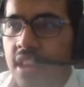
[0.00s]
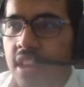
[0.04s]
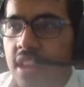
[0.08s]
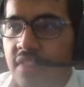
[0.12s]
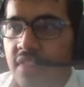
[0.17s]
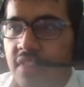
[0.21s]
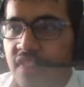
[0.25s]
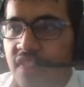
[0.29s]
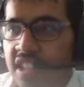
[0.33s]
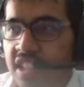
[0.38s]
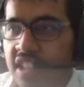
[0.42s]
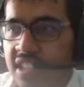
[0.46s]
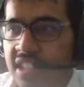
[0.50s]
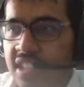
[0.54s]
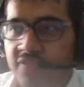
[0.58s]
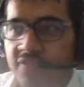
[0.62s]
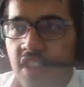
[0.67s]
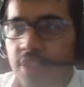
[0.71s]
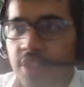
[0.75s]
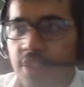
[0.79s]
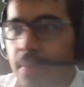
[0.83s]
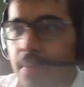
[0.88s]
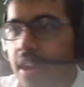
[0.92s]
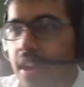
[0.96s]
The
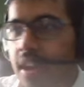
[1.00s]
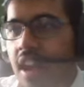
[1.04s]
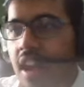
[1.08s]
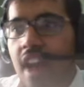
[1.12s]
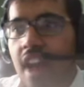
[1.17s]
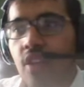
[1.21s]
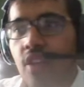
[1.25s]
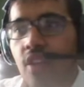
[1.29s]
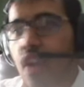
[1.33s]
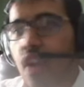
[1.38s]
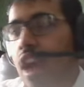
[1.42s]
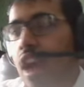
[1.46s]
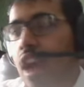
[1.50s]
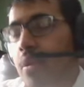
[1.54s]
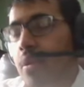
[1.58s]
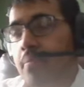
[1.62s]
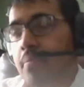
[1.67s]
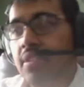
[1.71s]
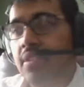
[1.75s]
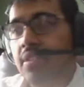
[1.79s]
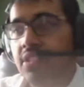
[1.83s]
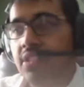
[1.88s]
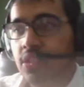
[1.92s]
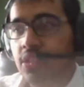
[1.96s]
55th minute. I don't know how he
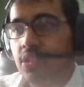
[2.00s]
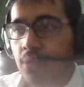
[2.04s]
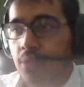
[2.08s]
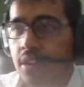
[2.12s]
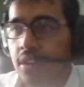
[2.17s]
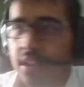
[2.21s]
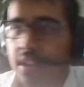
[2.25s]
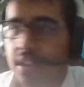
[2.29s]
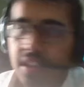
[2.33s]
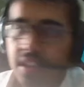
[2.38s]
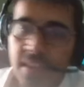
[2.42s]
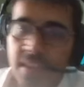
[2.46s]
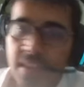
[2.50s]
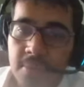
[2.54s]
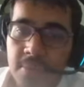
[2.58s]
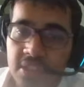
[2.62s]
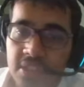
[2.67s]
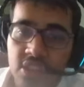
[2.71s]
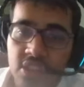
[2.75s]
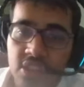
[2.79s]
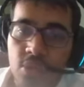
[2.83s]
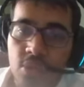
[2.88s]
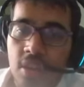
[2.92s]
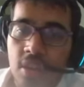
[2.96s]
missed this one. He
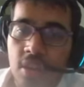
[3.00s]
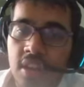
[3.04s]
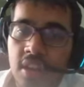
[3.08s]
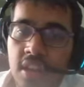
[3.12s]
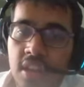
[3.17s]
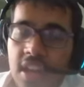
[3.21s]
missed this one.